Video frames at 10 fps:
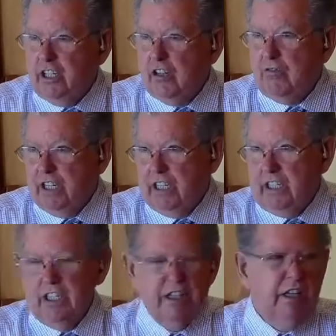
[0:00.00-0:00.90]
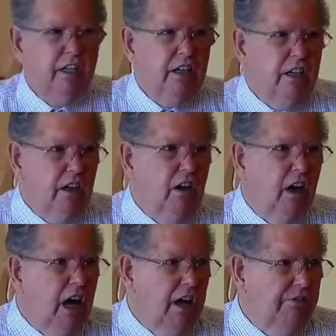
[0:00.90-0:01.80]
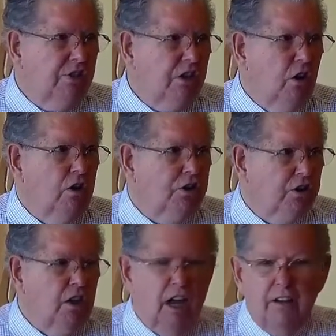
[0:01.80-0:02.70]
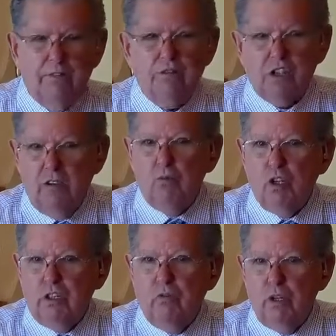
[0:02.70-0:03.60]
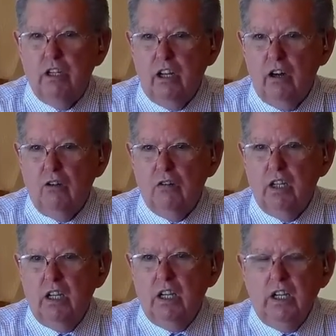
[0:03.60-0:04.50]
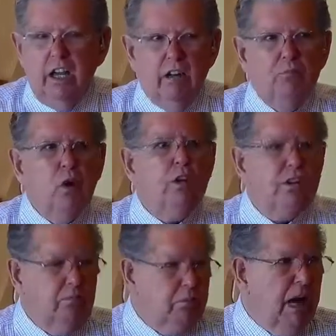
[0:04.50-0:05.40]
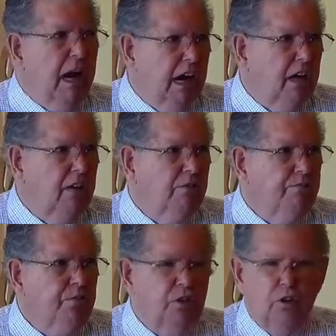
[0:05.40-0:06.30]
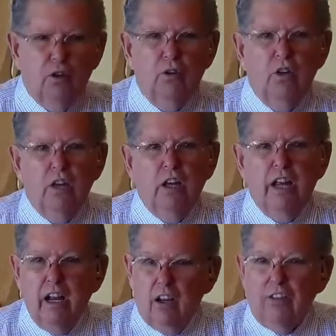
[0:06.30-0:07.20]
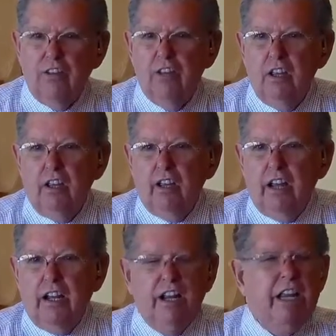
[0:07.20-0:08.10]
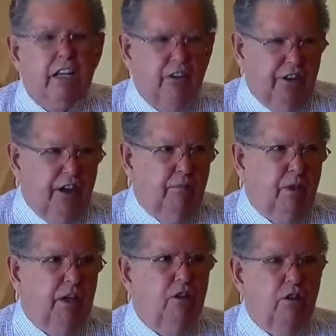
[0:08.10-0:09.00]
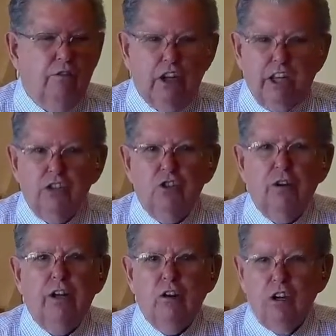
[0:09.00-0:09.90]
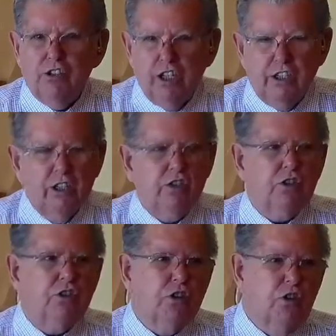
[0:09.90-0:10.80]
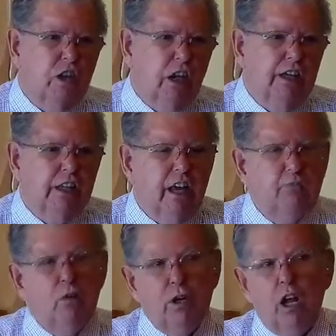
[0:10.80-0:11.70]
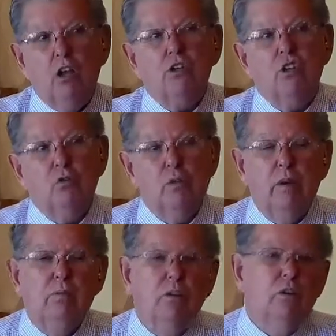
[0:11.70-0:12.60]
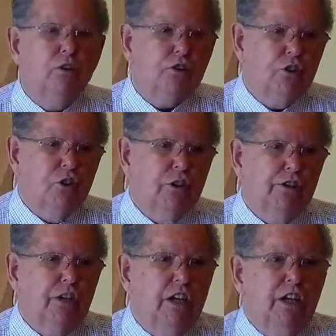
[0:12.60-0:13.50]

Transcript: intervened in our lives or the life of someone that we know and brought them back to health and healed them, either of an injury or a sickness or so on like that. But we also remember those stories